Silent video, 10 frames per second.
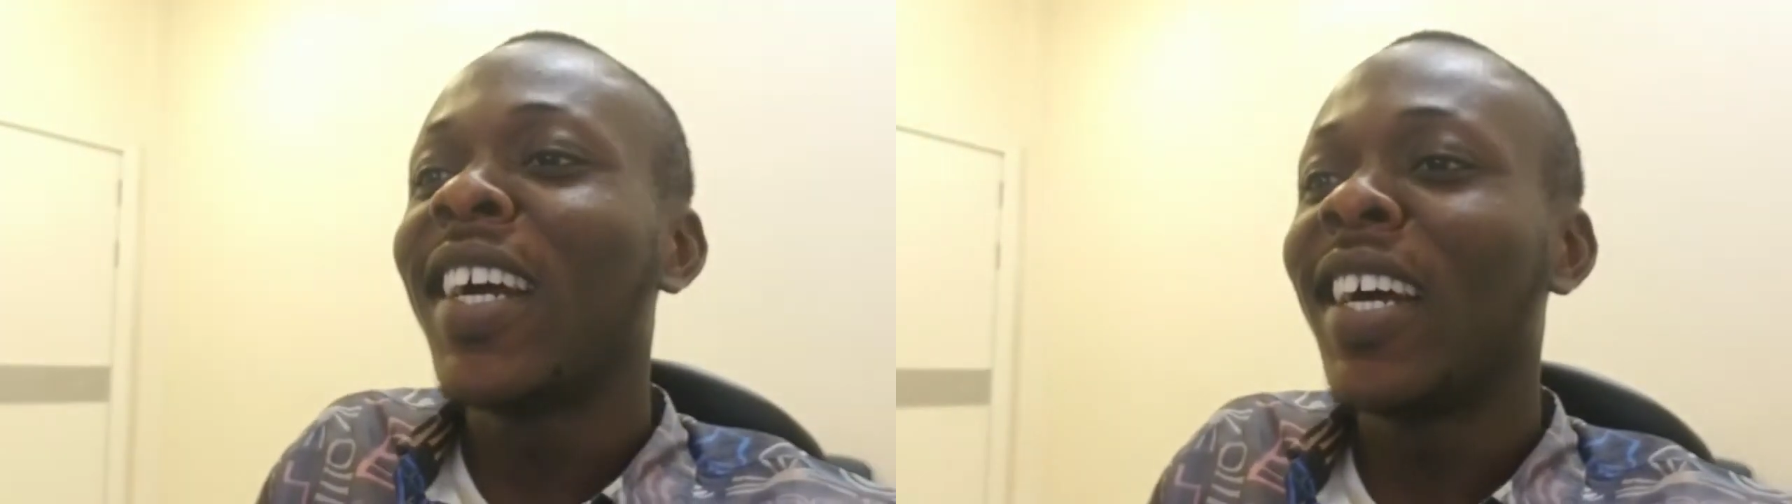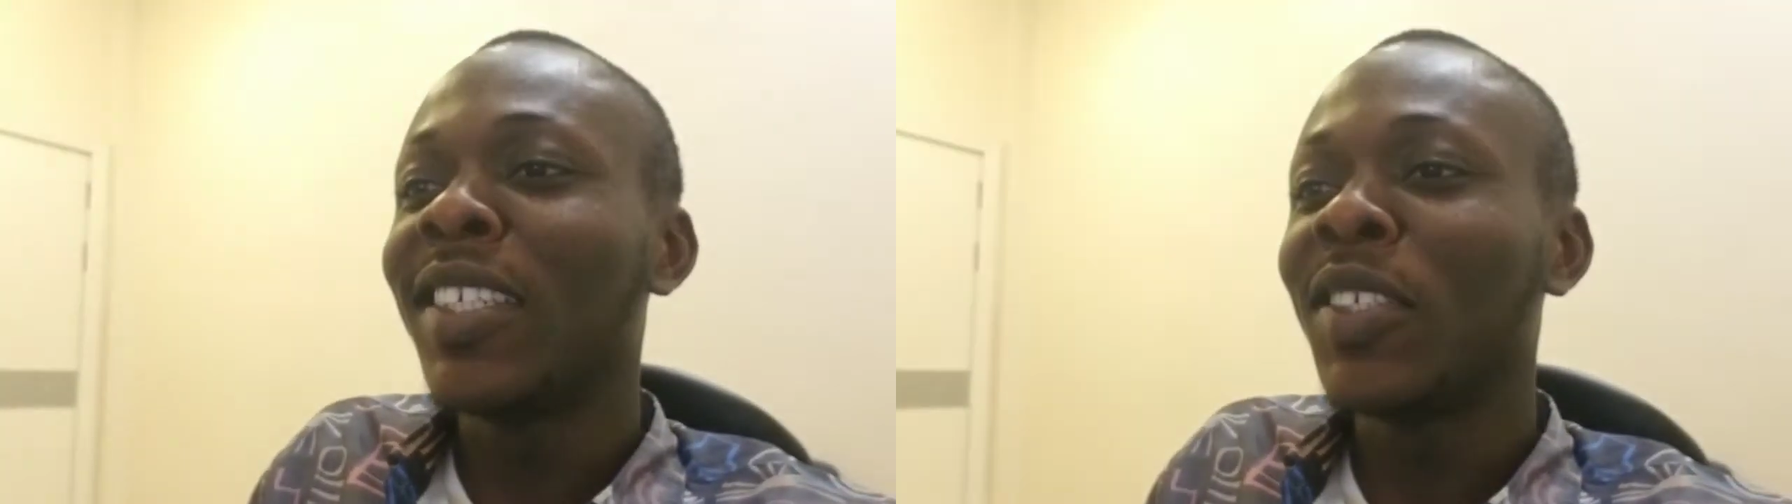
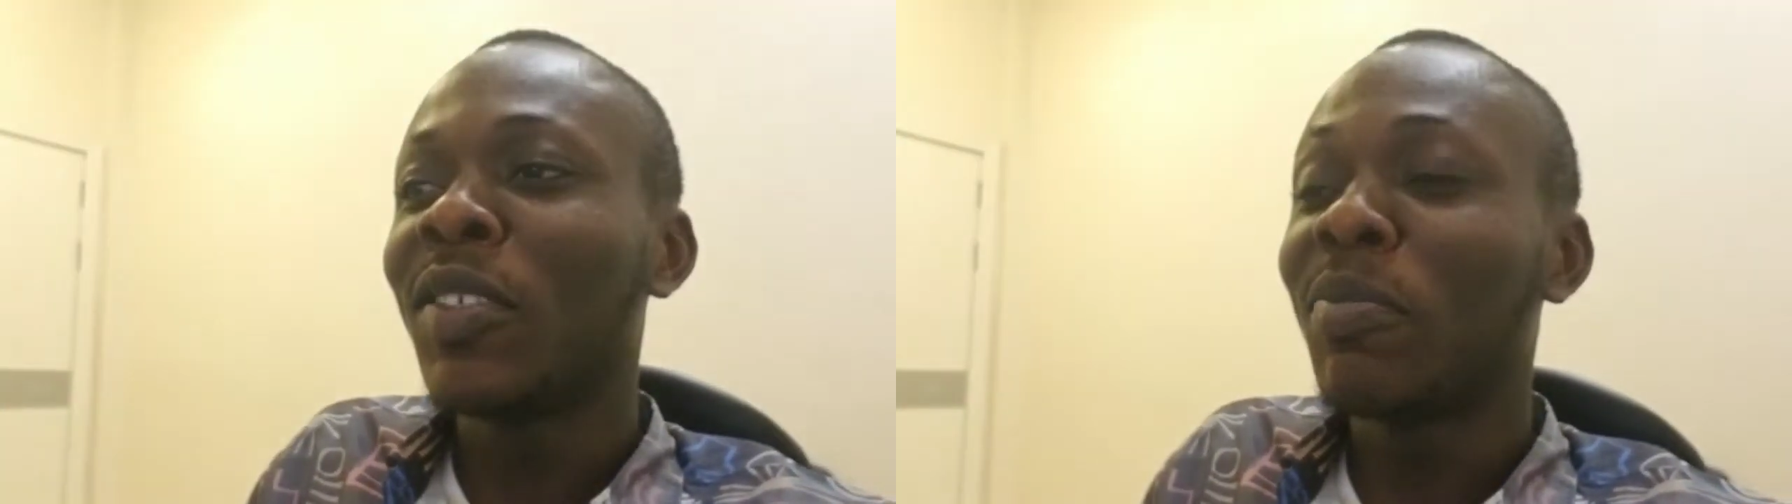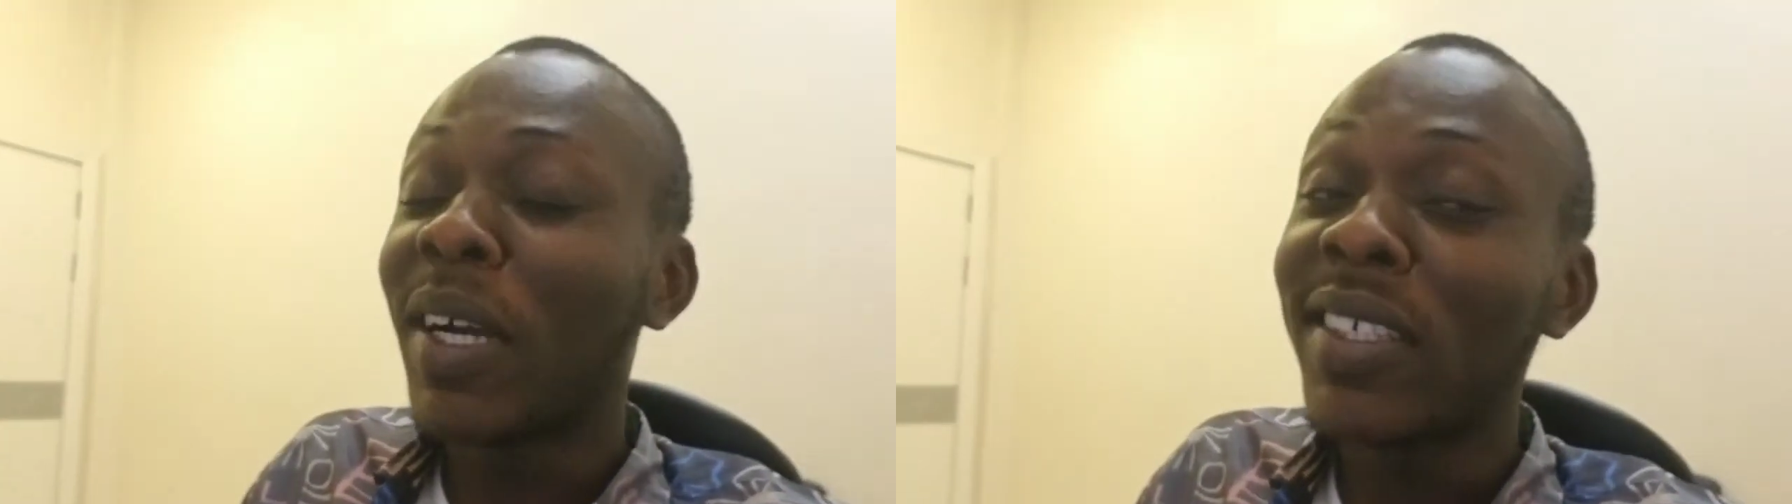
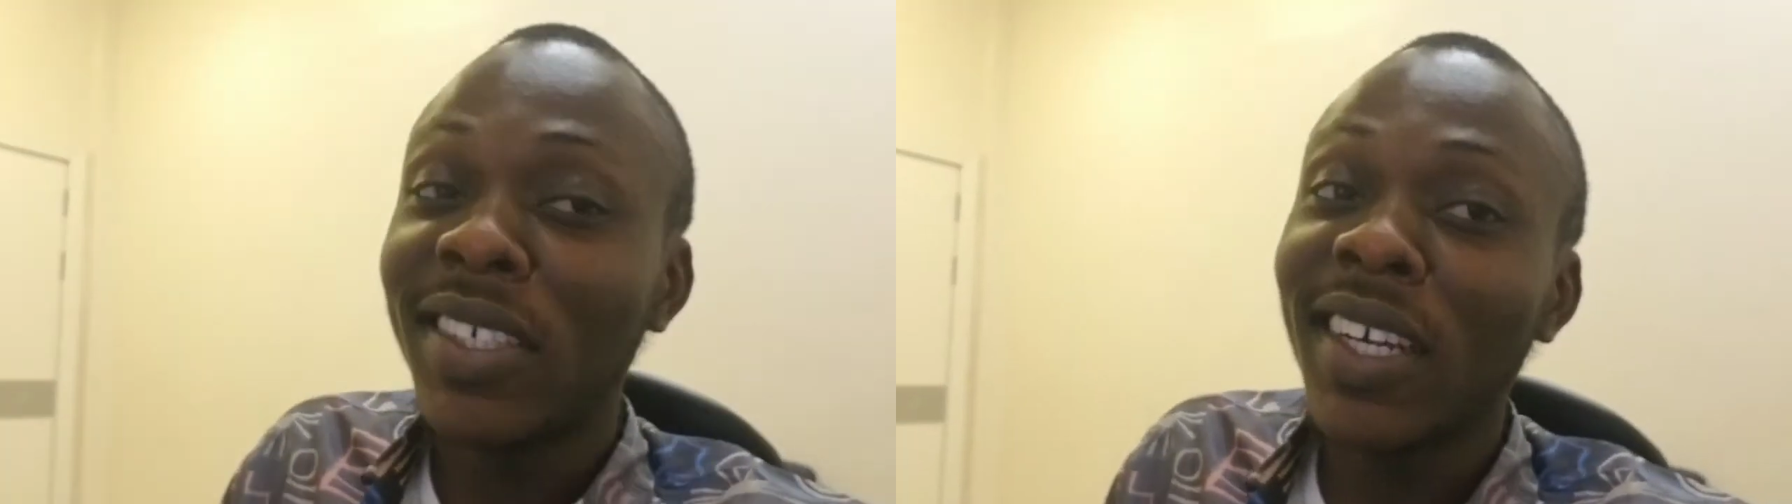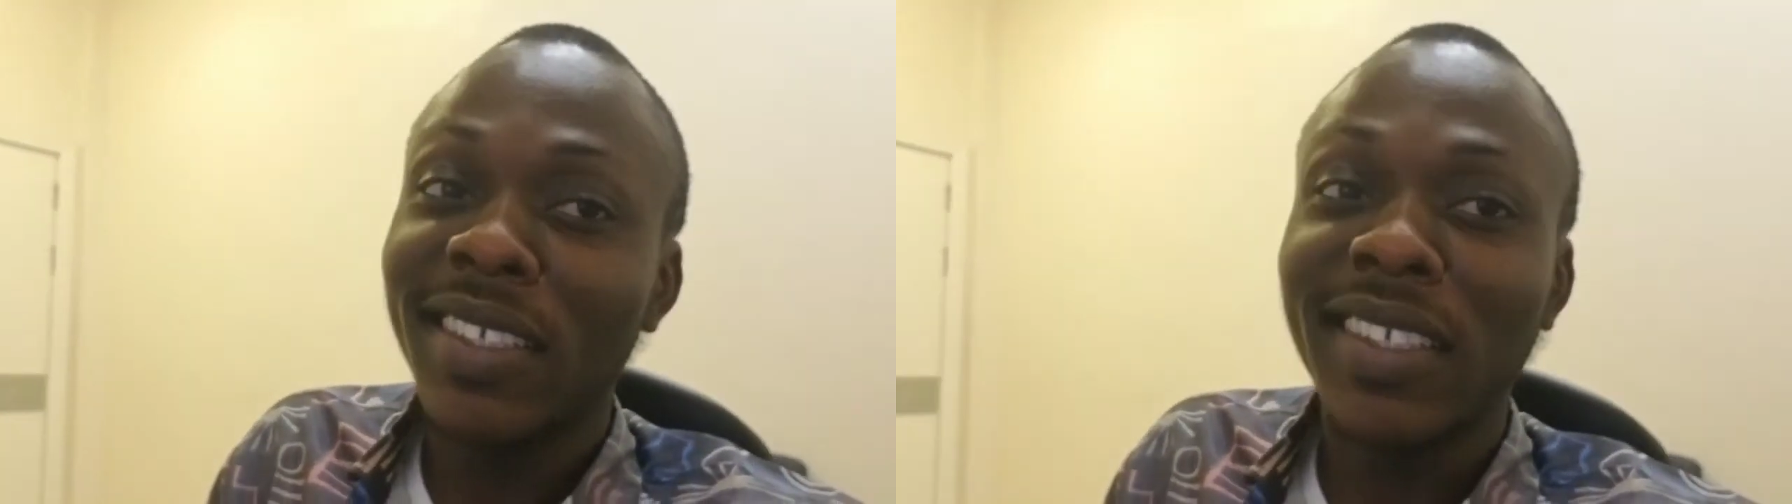and by chance,